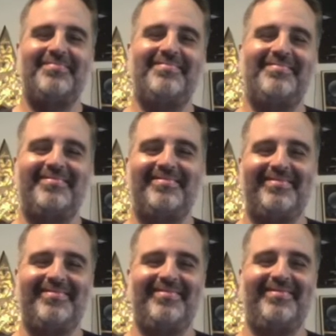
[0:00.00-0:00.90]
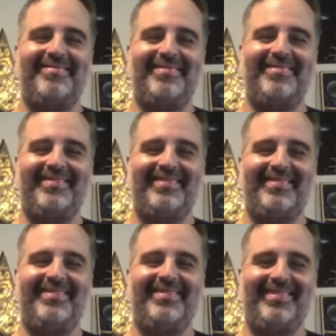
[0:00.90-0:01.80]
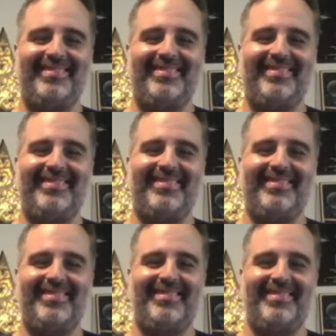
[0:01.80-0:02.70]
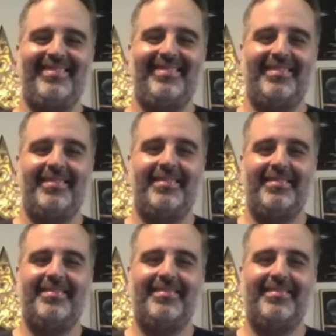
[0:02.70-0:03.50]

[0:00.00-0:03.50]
(not speaking)